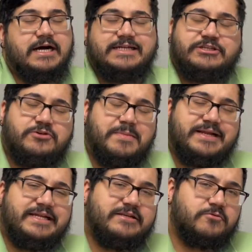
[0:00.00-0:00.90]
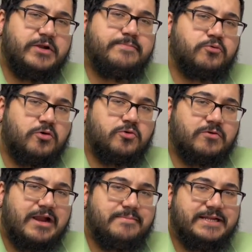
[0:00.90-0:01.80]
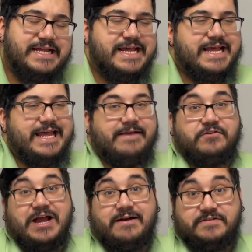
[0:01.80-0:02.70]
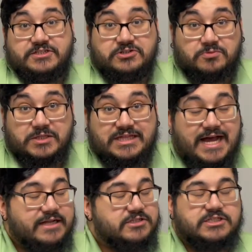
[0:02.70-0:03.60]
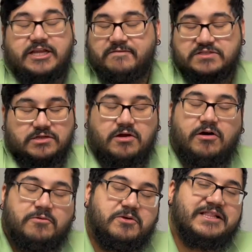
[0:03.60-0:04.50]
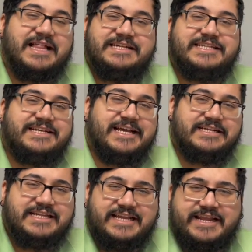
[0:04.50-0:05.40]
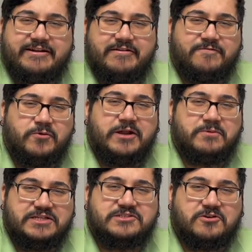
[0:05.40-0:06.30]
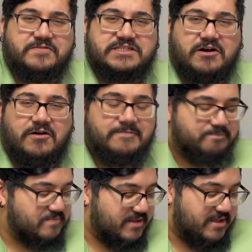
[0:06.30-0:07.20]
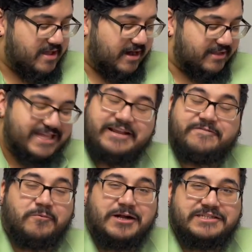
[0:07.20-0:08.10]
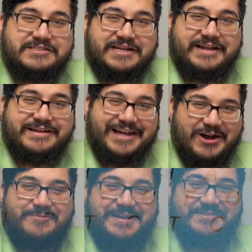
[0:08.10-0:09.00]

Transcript: you might need to reprogram it. If you have issues with that, just give us a call and we'll gladly get it taken care of for you with a service call. Thank you for watching today. I hope you have a